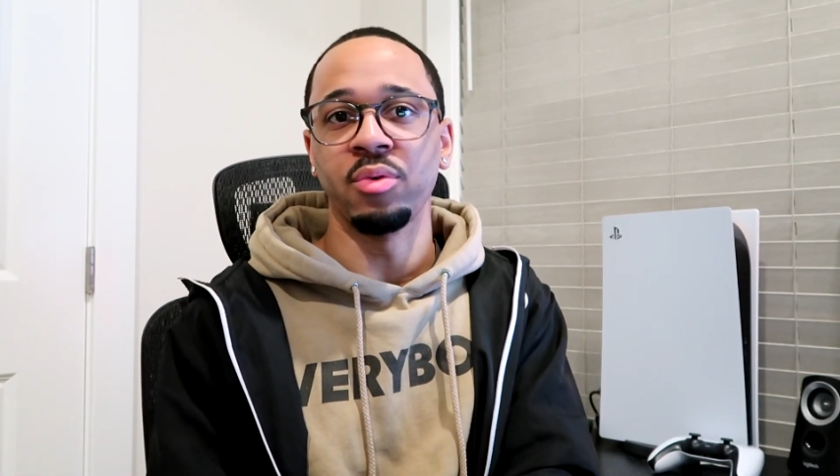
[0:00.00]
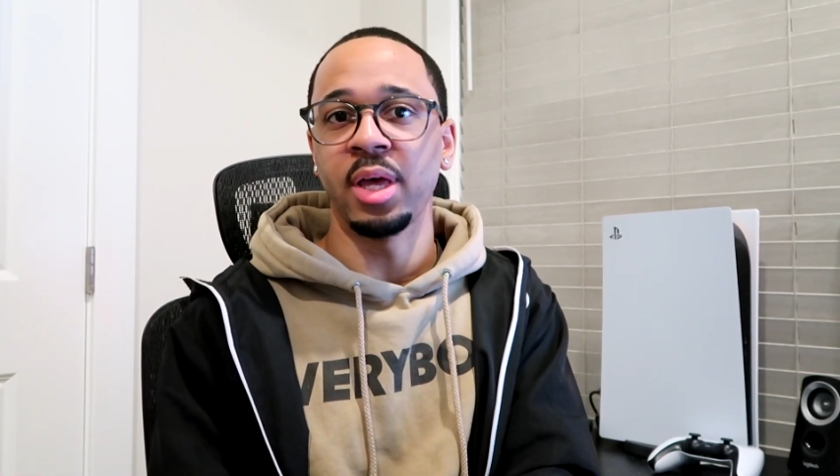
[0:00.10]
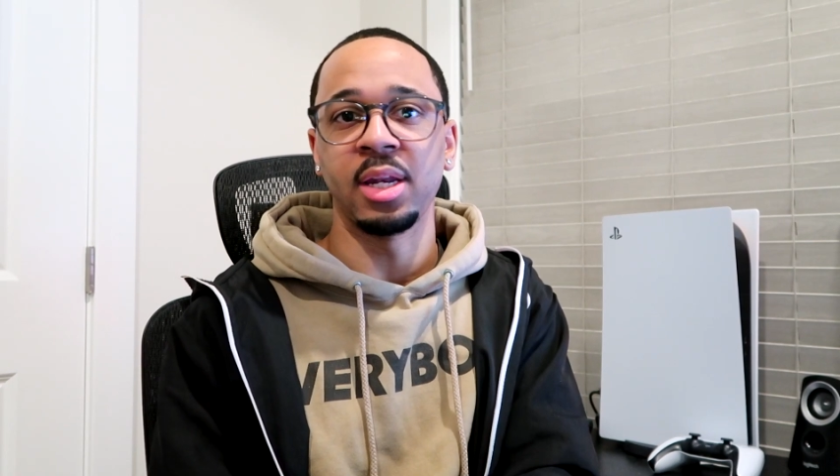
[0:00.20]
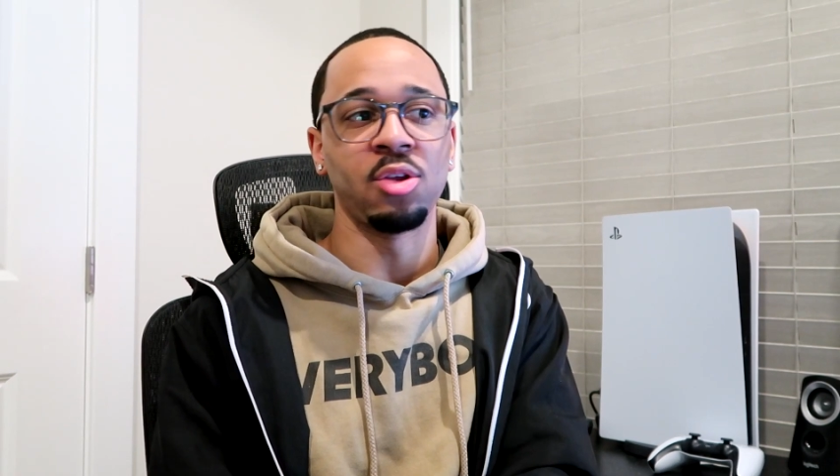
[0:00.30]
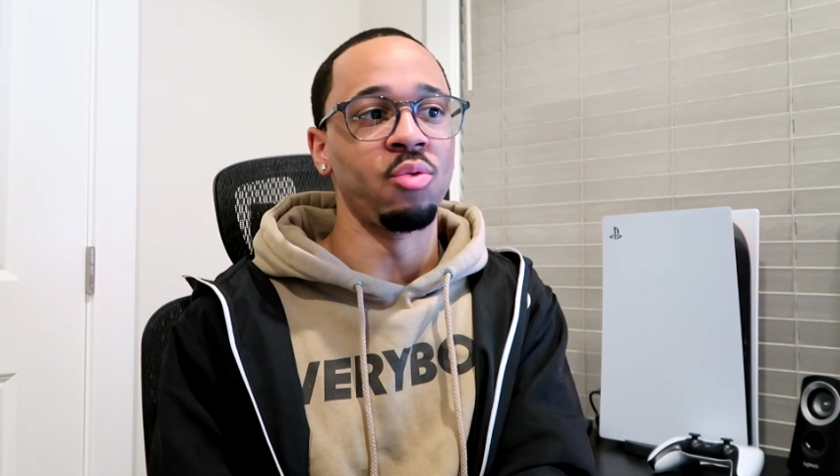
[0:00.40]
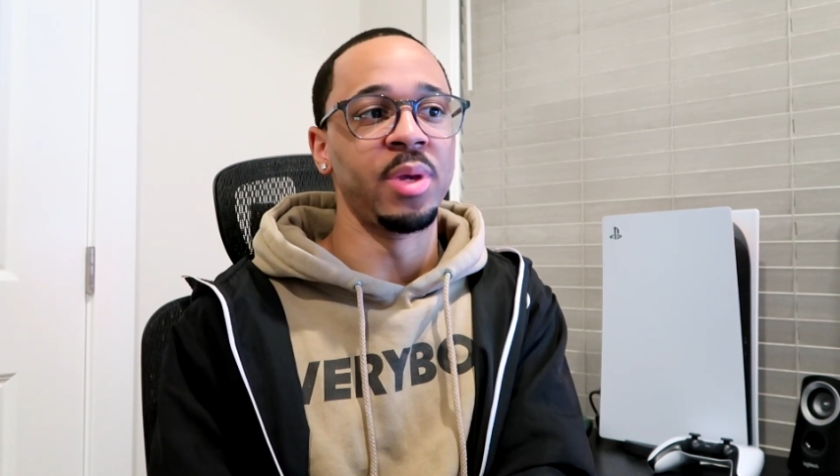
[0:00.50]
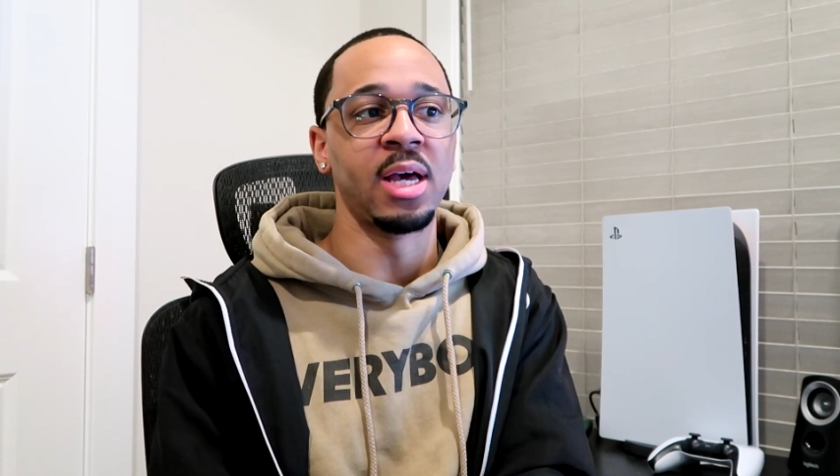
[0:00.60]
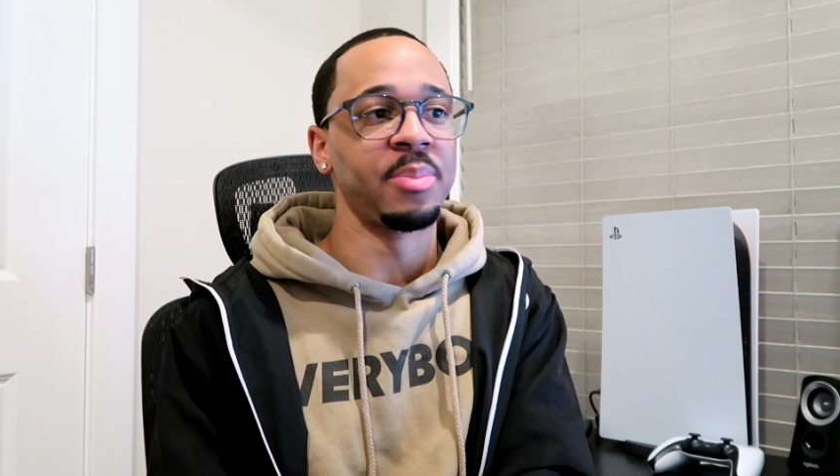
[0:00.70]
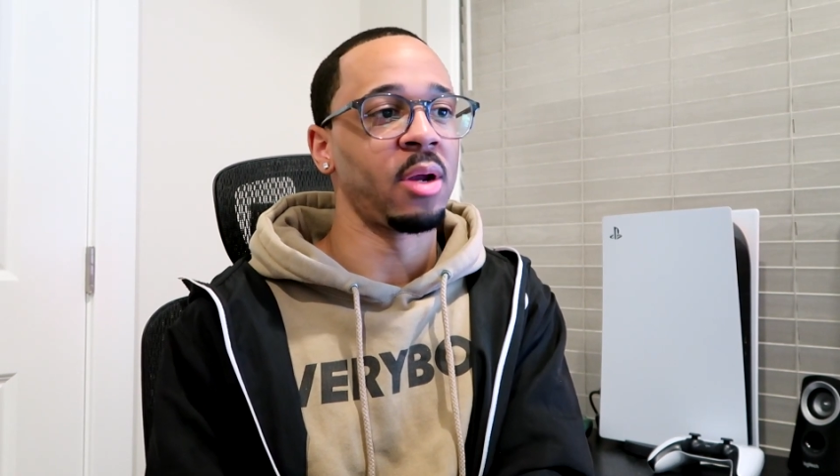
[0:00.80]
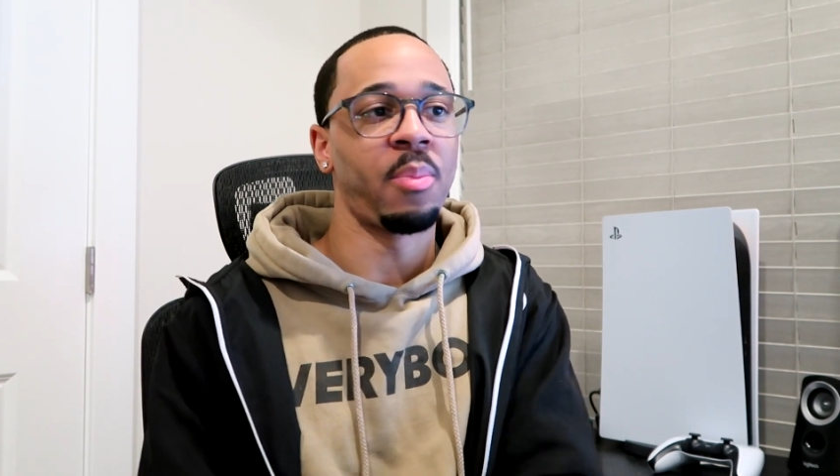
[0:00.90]
and you
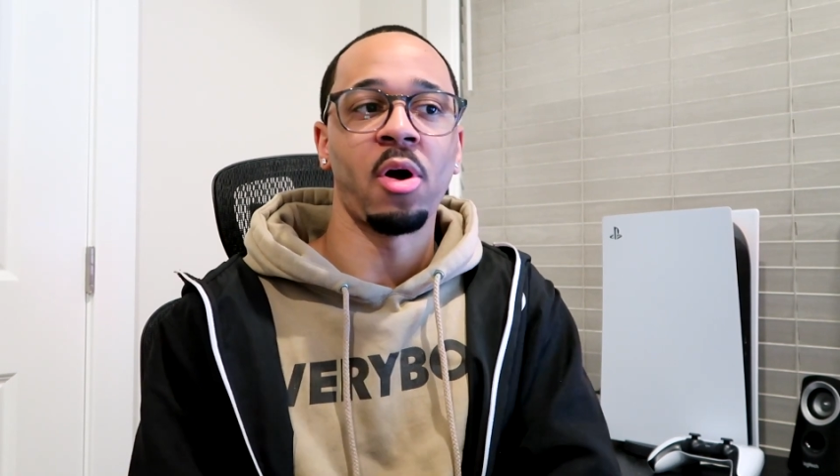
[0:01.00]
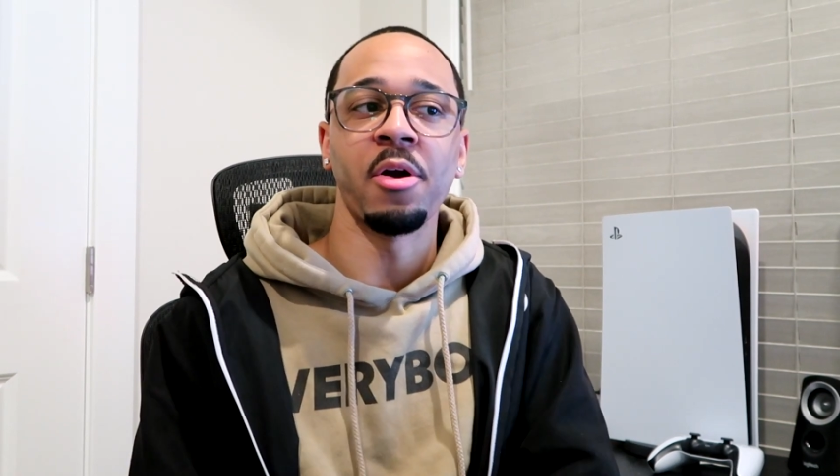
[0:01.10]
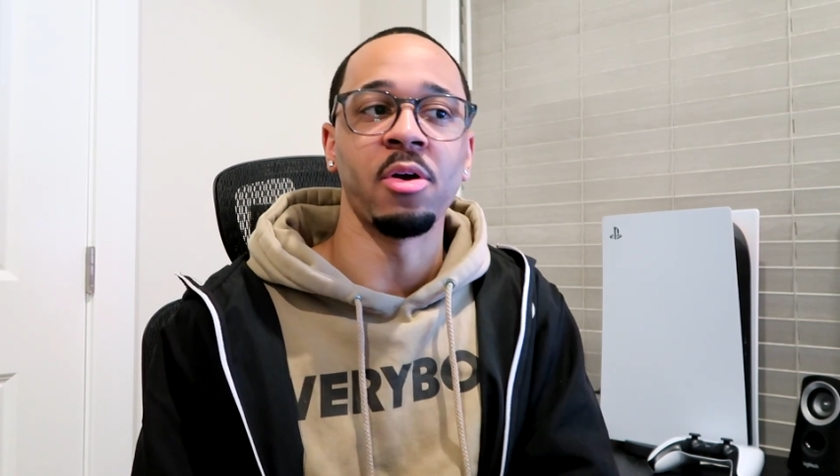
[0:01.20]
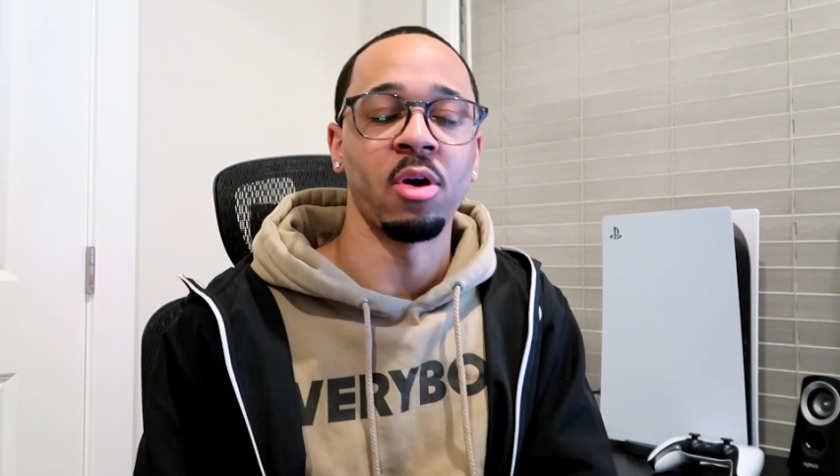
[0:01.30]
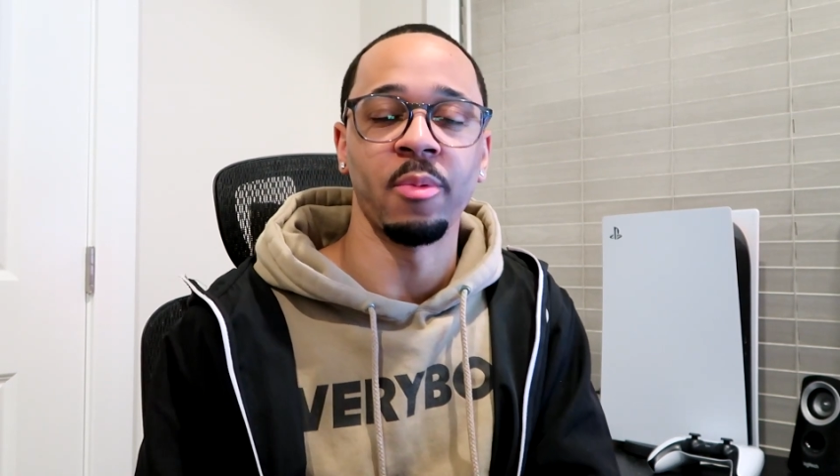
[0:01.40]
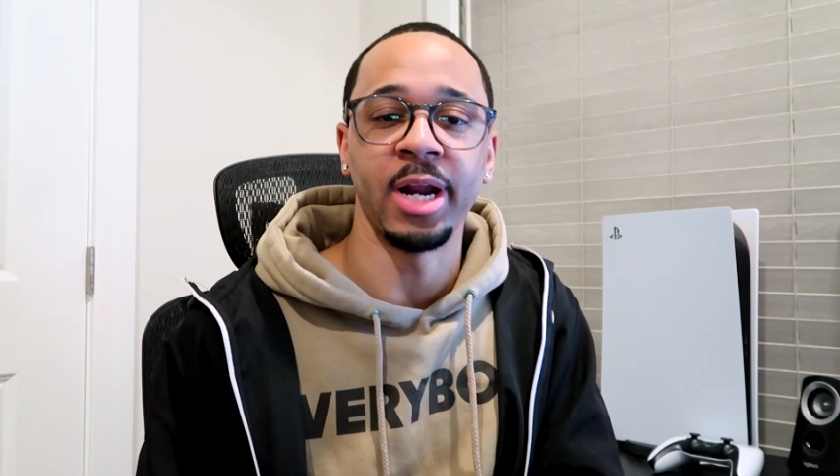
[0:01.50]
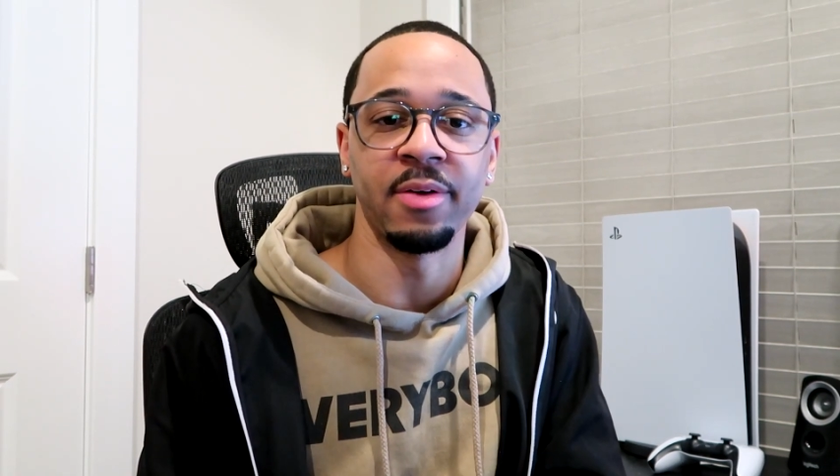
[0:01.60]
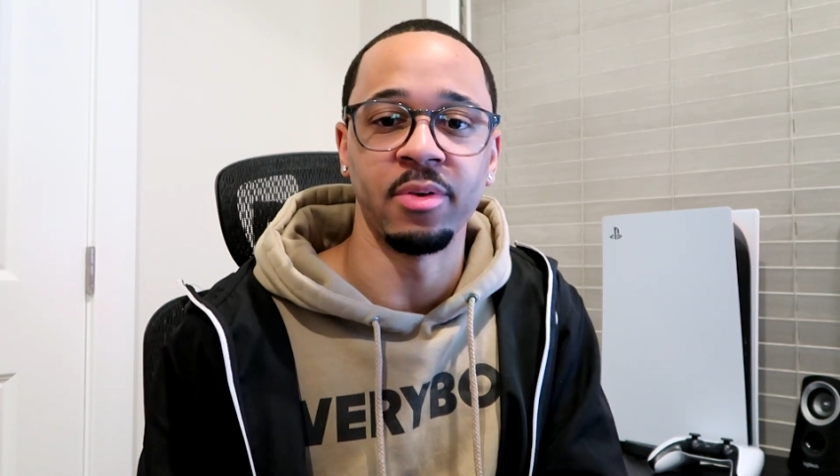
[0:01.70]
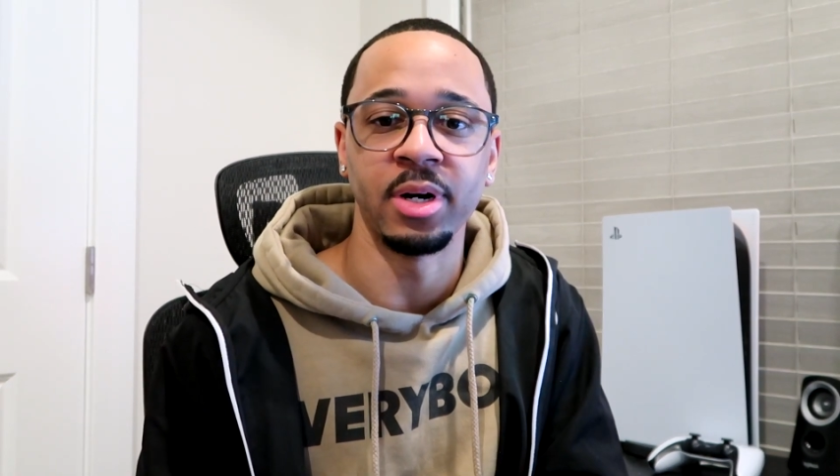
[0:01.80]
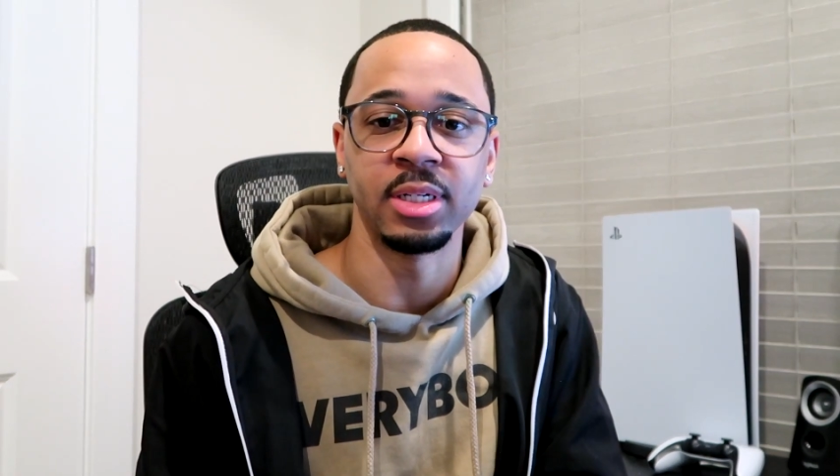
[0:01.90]
become their partner or
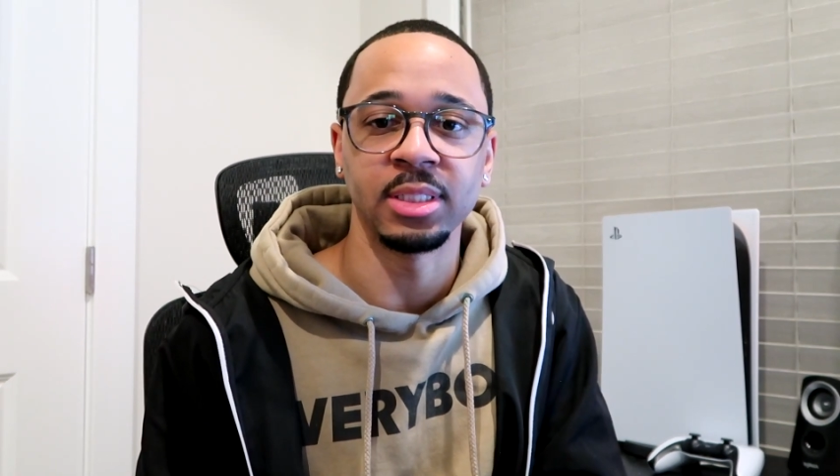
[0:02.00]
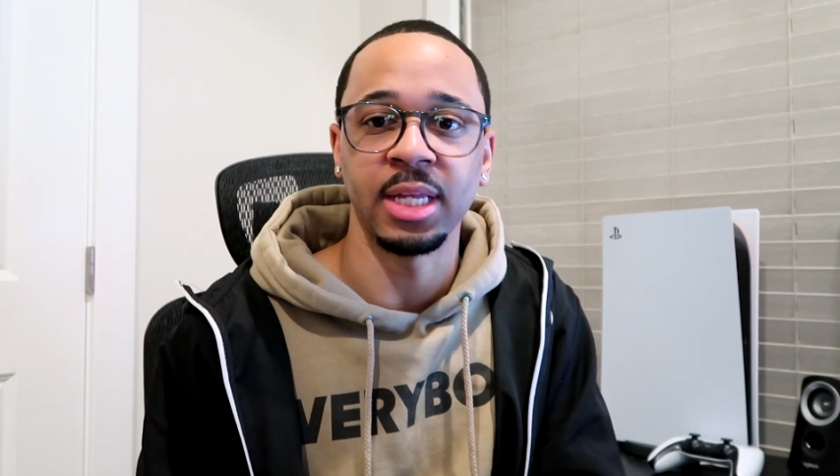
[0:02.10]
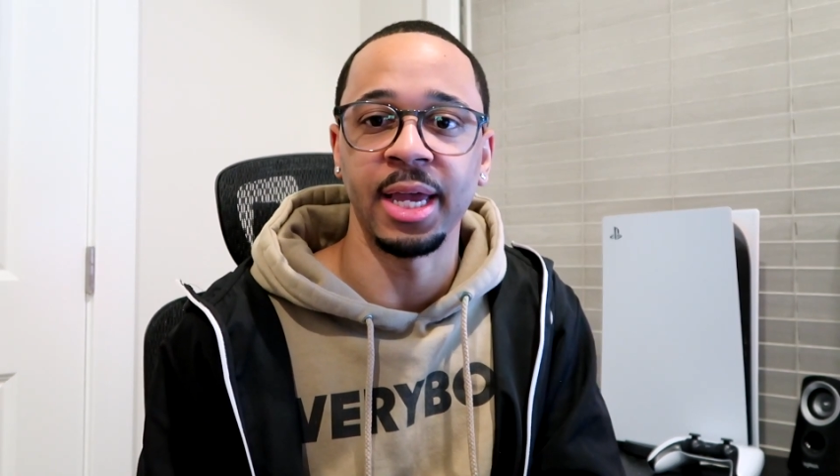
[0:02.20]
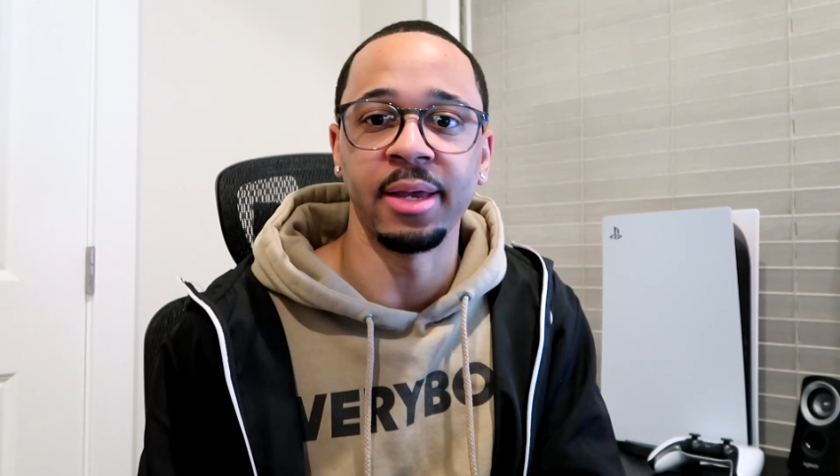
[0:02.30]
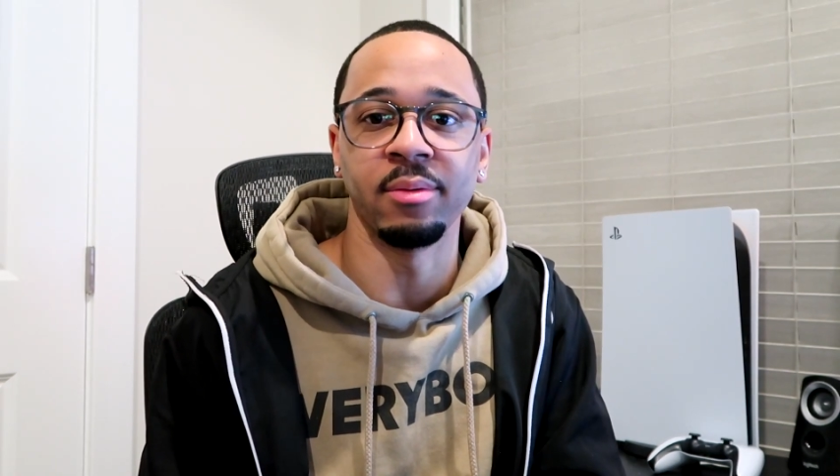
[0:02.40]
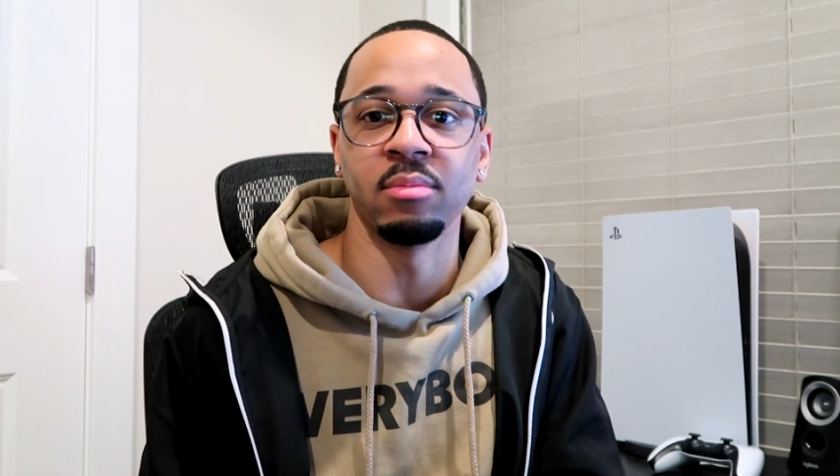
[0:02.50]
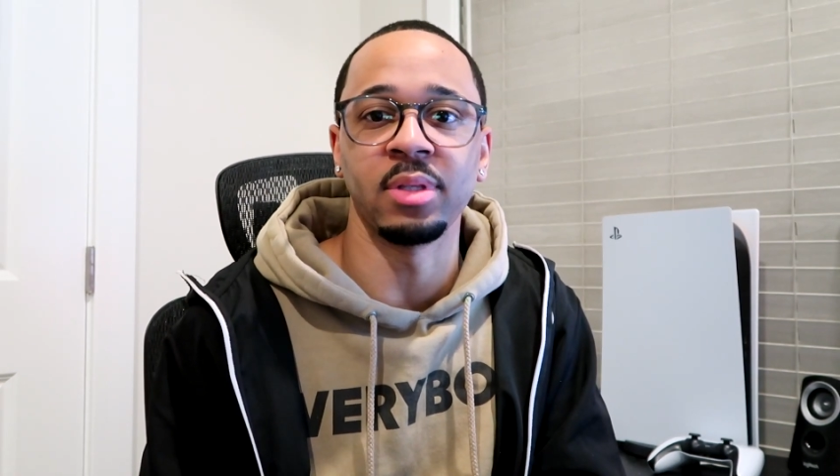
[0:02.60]
whatever, and it's like,